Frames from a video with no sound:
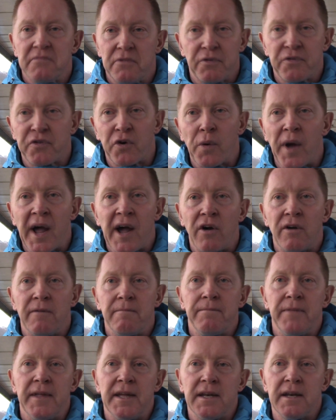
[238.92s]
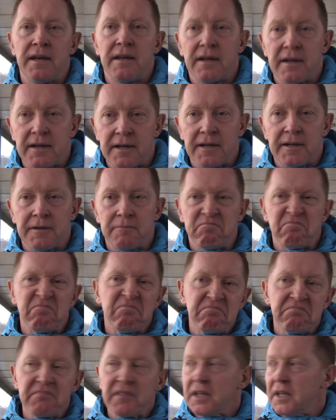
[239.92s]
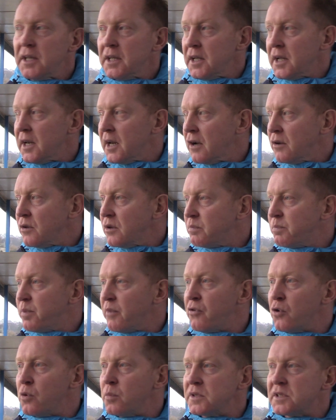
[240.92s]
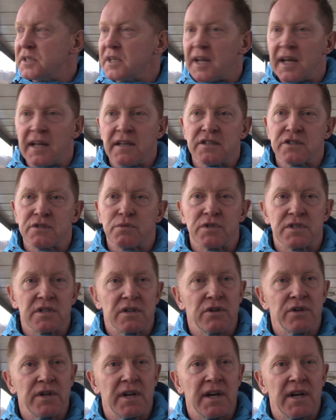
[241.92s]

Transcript: throughout. And you know, the performance today just wasn't good